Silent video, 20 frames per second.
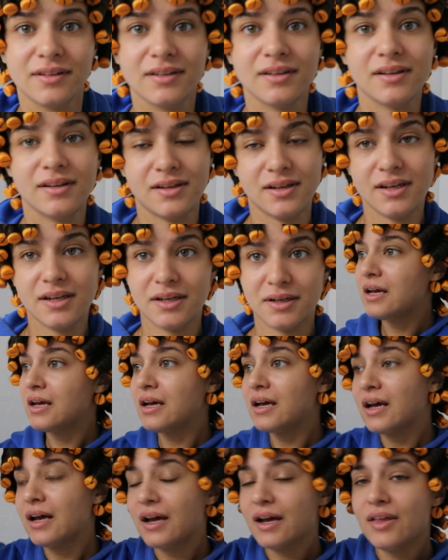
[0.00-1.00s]
a.m.
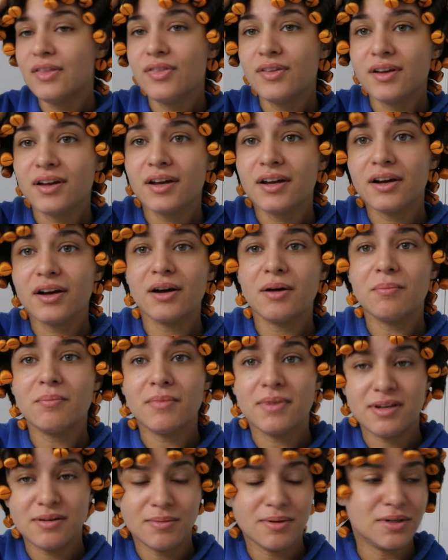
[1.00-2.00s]
I think I got
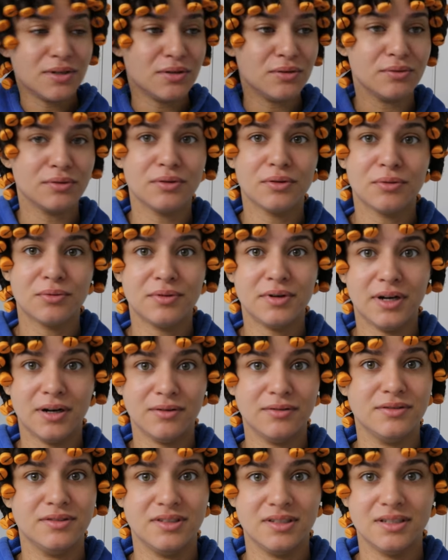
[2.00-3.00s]
maybe 2 or 3
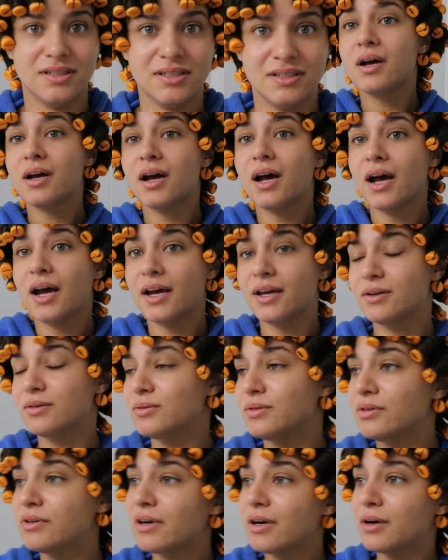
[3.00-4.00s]
hours of sleep. I don't know
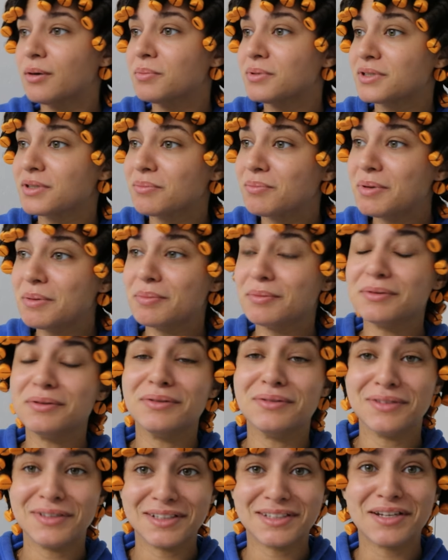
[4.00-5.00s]
how some people do
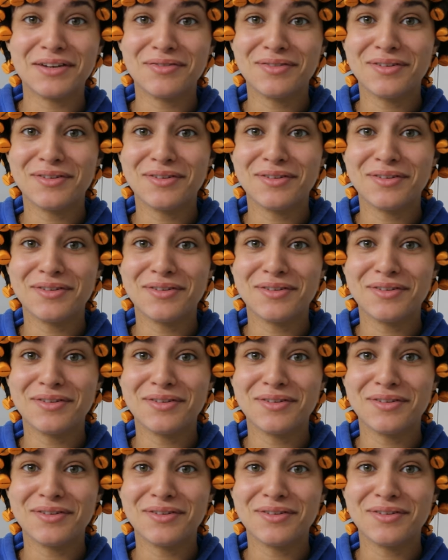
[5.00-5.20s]
this every